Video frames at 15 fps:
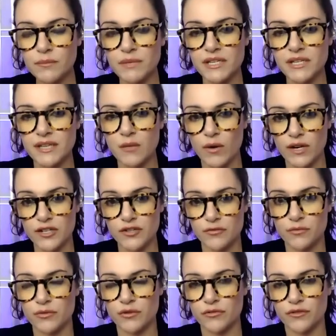because they wanted to
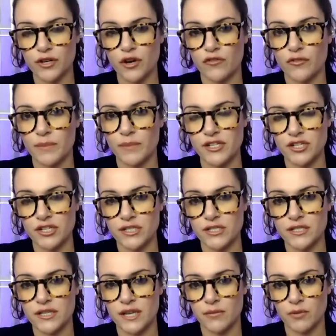remove the COVID
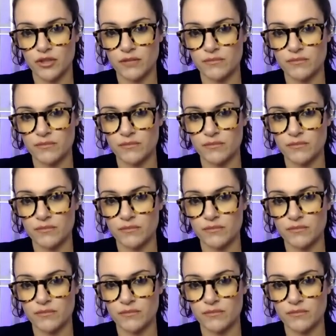patients and put